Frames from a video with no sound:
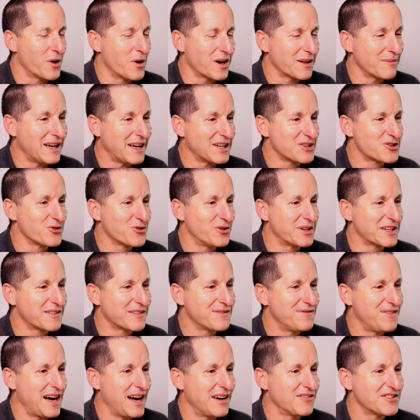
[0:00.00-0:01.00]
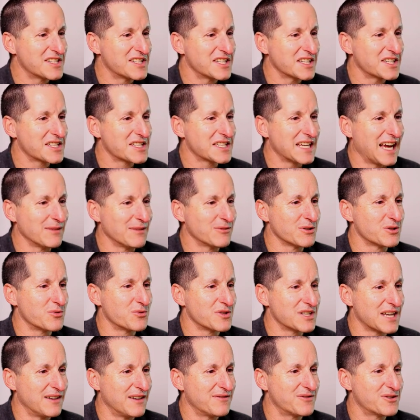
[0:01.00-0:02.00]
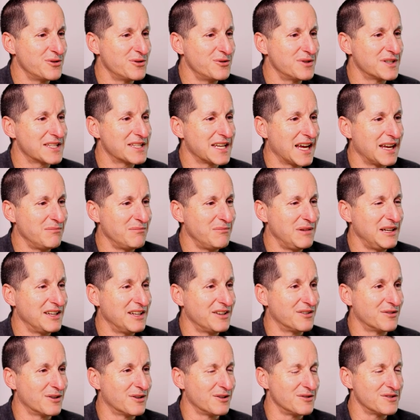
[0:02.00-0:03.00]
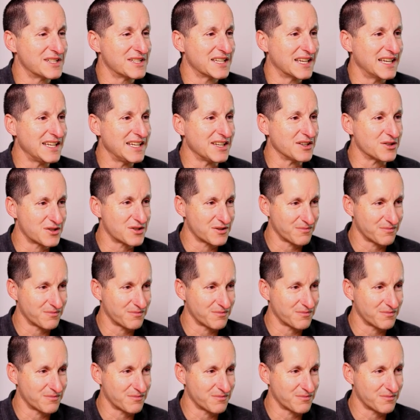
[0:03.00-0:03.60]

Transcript: about joining 5 or 6 tables which have 2 to 10 million rows each?